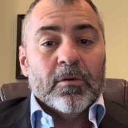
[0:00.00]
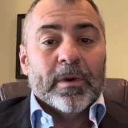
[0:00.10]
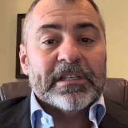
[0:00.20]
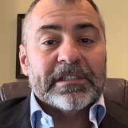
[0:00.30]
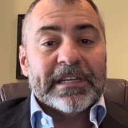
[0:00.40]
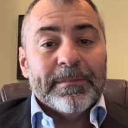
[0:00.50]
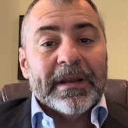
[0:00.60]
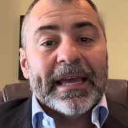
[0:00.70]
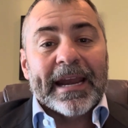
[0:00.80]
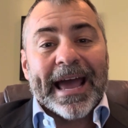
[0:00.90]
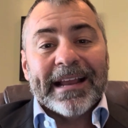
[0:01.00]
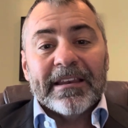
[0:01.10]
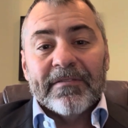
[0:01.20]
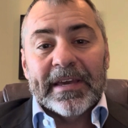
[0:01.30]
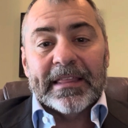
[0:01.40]
We stimulate and
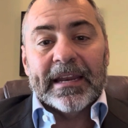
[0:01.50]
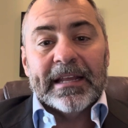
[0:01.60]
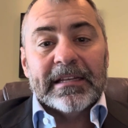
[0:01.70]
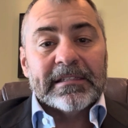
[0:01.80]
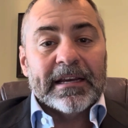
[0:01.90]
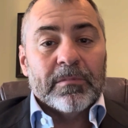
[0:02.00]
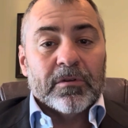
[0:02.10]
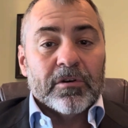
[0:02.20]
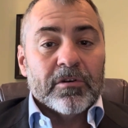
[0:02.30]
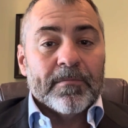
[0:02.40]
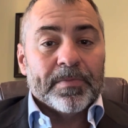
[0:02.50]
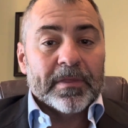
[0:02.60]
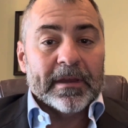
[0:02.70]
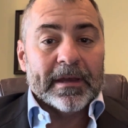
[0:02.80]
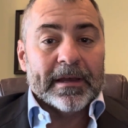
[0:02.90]
activate that enzyme through
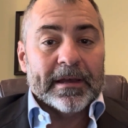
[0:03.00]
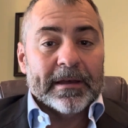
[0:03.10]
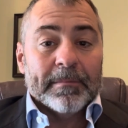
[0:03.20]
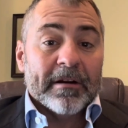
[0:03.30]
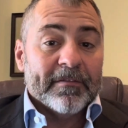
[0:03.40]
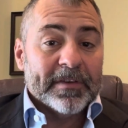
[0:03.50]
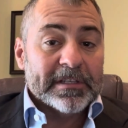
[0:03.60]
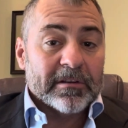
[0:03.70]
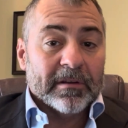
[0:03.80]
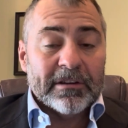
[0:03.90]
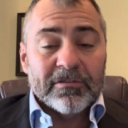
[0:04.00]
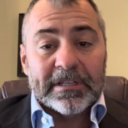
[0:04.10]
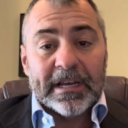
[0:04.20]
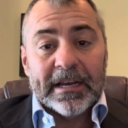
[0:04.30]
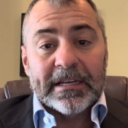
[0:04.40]
moderate physical
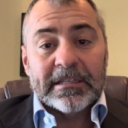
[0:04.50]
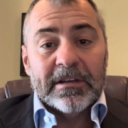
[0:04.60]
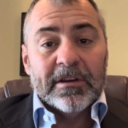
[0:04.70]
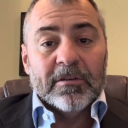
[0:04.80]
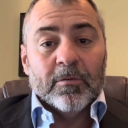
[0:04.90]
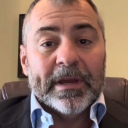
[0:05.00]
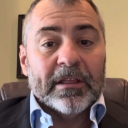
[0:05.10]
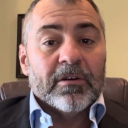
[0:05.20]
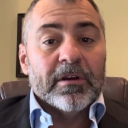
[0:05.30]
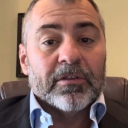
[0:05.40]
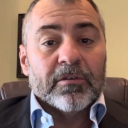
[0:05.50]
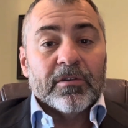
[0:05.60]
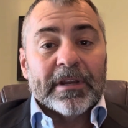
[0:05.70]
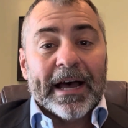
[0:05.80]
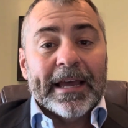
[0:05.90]
exercise. We can do it through
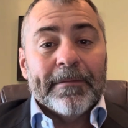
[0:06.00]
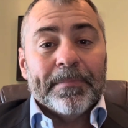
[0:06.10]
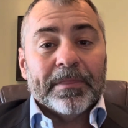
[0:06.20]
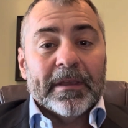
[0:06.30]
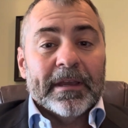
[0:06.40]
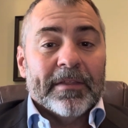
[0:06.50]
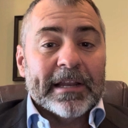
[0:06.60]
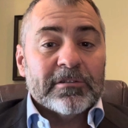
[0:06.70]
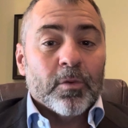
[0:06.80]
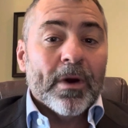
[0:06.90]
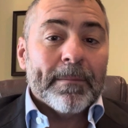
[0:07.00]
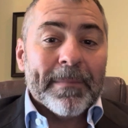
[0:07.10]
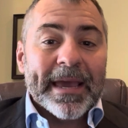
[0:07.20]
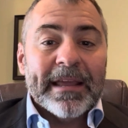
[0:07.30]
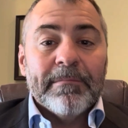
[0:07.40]
diet. You know, that's what
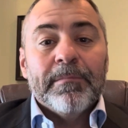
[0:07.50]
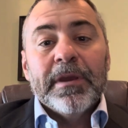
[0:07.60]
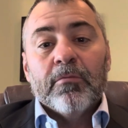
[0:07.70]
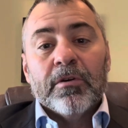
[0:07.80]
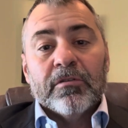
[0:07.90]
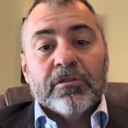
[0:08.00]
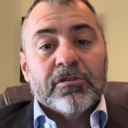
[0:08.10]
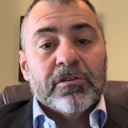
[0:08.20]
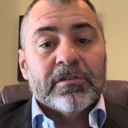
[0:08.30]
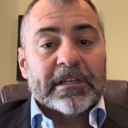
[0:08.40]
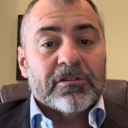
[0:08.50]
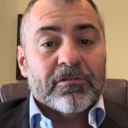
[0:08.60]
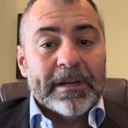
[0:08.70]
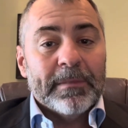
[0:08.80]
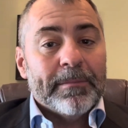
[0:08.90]
made beetroot juice
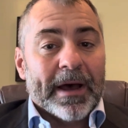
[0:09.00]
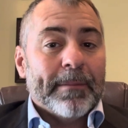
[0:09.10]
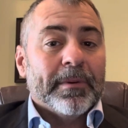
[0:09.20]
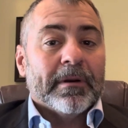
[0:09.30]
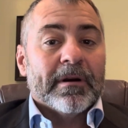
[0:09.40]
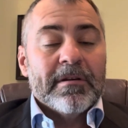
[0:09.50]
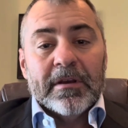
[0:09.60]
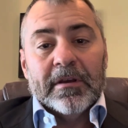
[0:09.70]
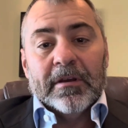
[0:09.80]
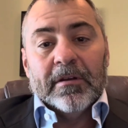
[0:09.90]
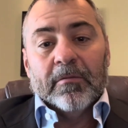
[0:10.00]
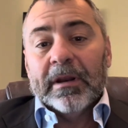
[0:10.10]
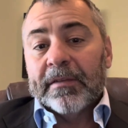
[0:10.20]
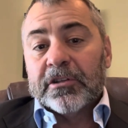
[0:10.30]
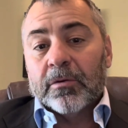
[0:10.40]
extremely popular
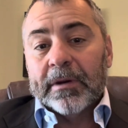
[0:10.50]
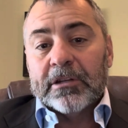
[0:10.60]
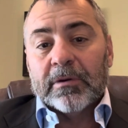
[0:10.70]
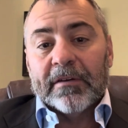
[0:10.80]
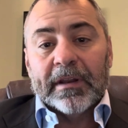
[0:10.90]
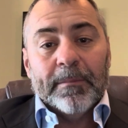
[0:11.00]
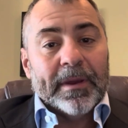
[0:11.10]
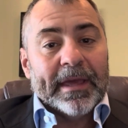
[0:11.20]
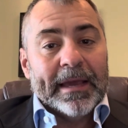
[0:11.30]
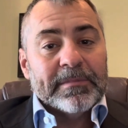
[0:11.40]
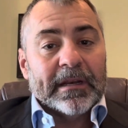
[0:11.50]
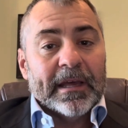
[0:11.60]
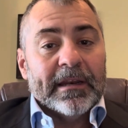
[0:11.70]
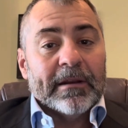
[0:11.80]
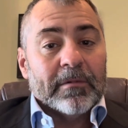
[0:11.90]
really in the 2012 Olympic Games in
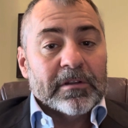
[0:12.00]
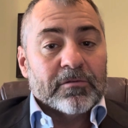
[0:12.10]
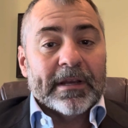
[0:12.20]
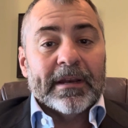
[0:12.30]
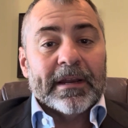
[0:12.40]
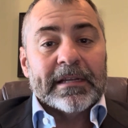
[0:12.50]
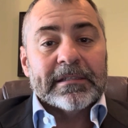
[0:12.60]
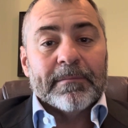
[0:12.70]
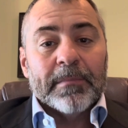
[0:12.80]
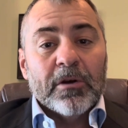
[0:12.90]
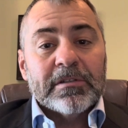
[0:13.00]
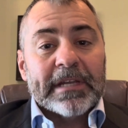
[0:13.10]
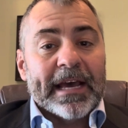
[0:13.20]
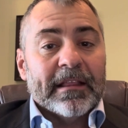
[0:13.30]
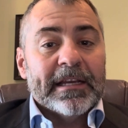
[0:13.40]
London, when it was recognized that most
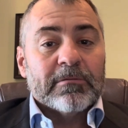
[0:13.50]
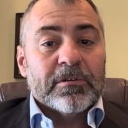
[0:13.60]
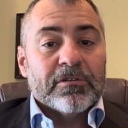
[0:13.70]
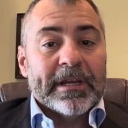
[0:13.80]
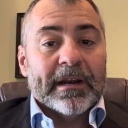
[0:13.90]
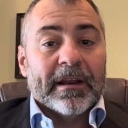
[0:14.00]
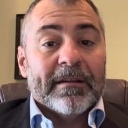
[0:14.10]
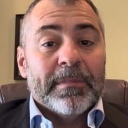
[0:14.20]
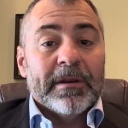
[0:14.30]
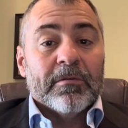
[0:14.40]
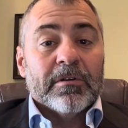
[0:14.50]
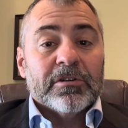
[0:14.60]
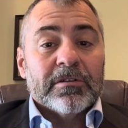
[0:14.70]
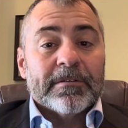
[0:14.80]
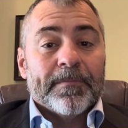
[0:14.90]
athletes were drinking a lot of beetroot
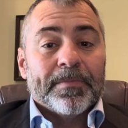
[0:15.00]
juice.